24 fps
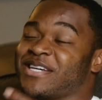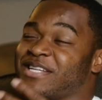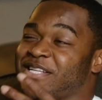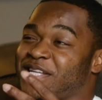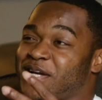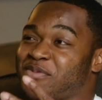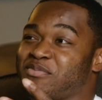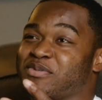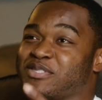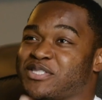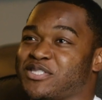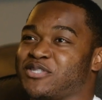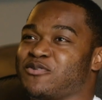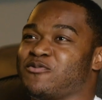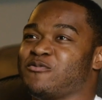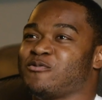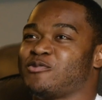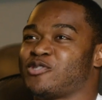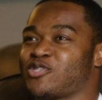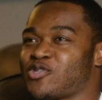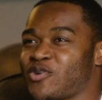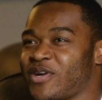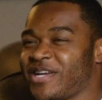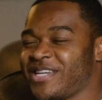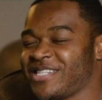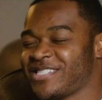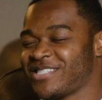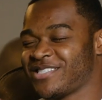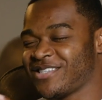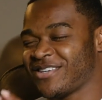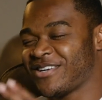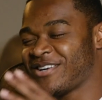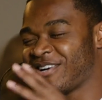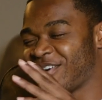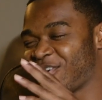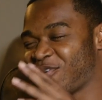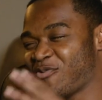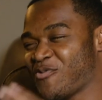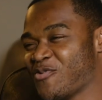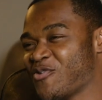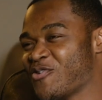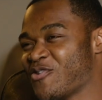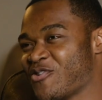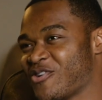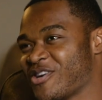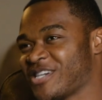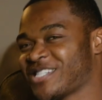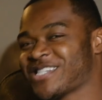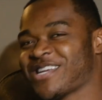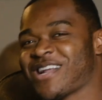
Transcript: Number 2, Trayshawn Ward.